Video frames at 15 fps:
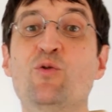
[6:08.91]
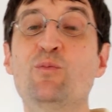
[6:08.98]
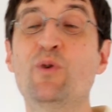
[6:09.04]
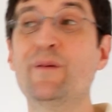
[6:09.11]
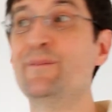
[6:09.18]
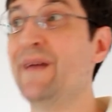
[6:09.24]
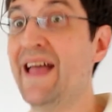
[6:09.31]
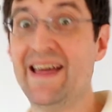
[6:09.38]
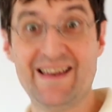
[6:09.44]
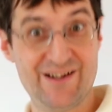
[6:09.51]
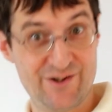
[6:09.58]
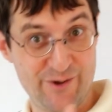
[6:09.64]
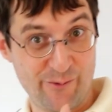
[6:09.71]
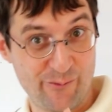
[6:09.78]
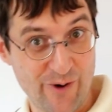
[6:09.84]

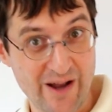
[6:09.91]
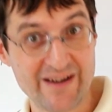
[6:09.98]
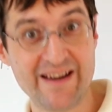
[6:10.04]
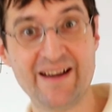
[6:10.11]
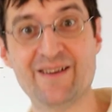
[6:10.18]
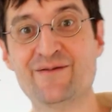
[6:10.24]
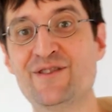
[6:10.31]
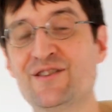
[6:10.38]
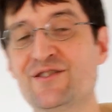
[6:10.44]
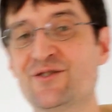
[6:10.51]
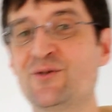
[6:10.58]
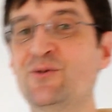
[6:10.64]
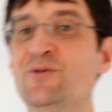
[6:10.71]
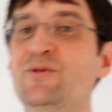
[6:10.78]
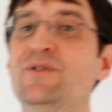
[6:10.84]
manage the running of the
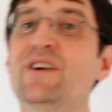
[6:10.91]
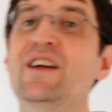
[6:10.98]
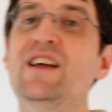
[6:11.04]
school.